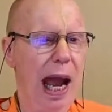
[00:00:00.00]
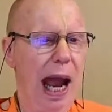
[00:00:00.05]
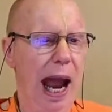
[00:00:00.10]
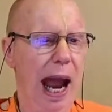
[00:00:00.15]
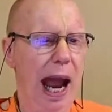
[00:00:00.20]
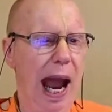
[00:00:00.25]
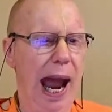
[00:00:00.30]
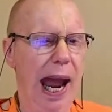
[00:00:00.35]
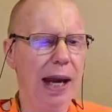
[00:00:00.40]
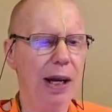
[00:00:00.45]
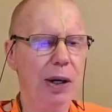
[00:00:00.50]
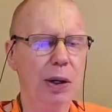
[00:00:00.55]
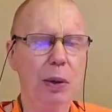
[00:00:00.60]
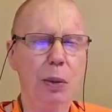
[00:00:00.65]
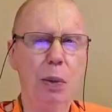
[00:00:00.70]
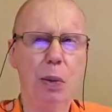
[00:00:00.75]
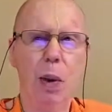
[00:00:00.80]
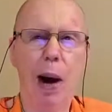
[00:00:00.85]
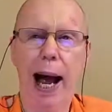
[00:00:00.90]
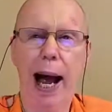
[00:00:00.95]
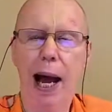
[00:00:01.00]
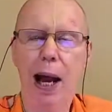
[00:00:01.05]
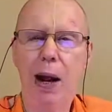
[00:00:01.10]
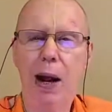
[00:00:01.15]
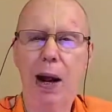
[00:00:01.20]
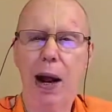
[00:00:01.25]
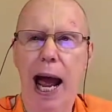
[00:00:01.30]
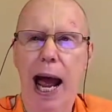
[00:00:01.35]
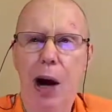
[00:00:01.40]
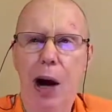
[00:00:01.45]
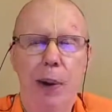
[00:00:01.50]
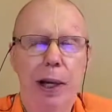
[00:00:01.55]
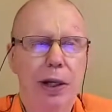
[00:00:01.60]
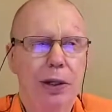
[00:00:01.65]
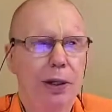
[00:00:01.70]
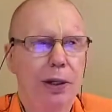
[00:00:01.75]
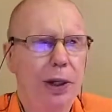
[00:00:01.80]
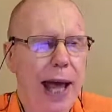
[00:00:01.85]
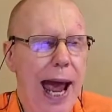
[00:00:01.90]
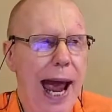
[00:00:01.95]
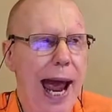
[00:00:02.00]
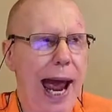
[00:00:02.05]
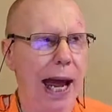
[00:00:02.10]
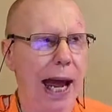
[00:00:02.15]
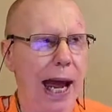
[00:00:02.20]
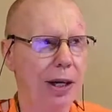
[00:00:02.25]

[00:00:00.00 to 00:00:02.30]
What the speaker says: And how is that?